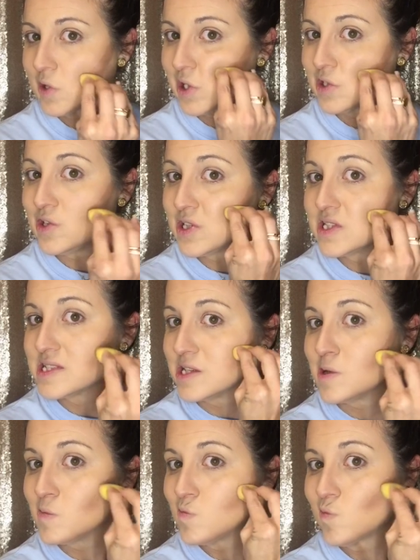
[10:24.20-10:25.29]
As you can
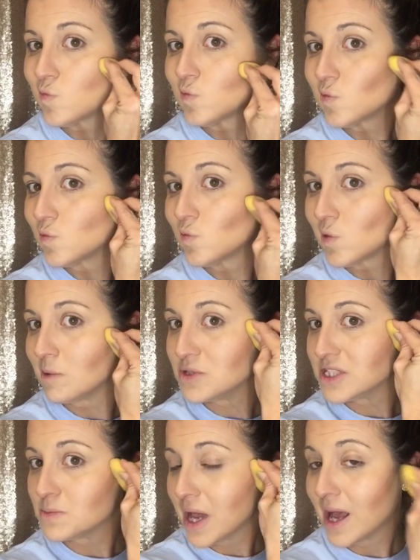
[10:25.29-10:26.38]
see, I'm
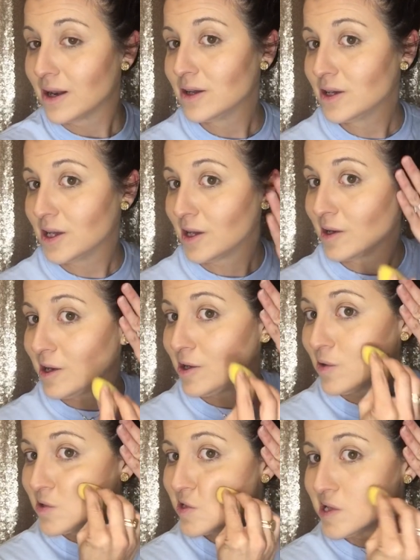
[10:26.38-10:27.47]
just patting it in, and
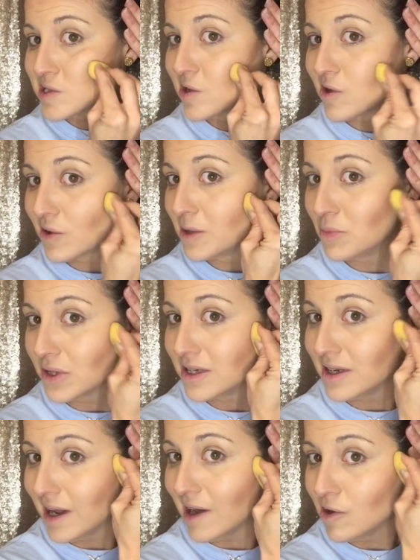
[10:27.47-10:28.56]
you can see it's already
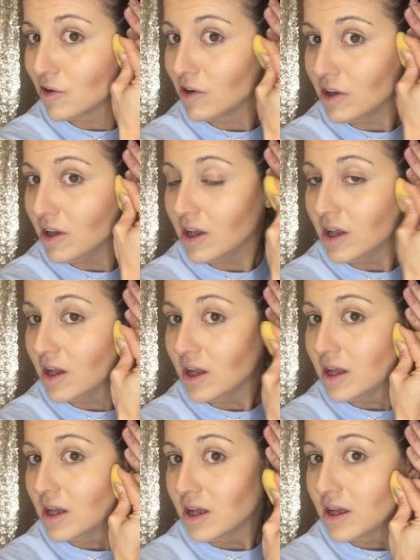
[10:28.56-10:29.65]
blending out.
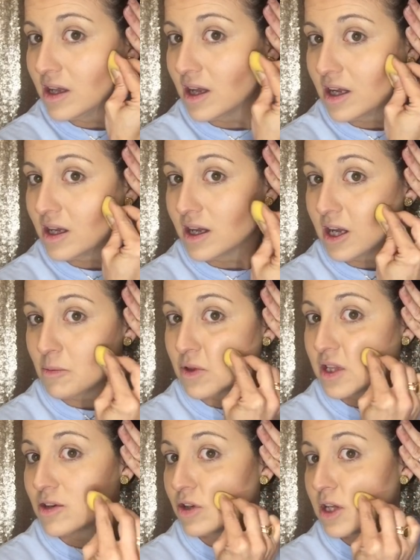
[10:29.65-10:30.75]

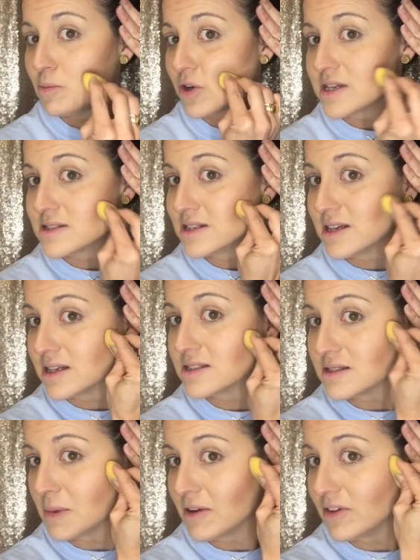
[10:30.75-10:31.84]
I'm literally pressing it
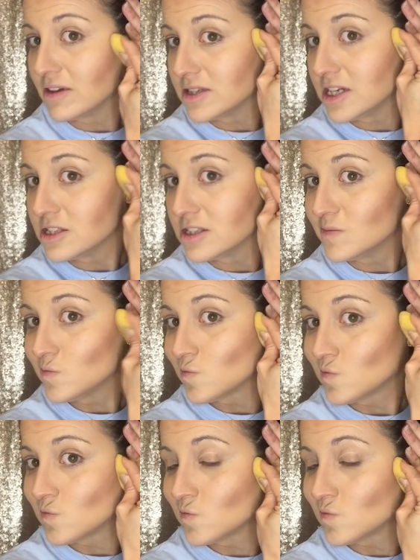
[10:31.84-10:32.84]
into my foundation.